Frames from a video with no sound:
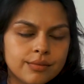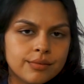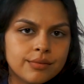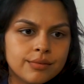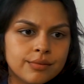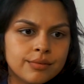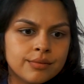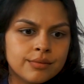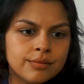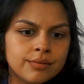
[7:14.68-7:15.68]

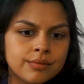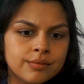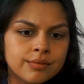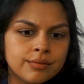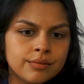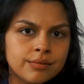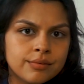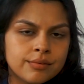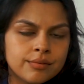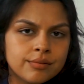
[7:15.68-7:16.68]

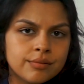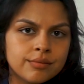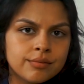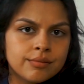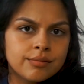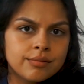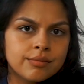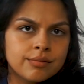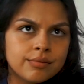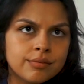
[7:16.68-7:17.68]
The person shown says nothing.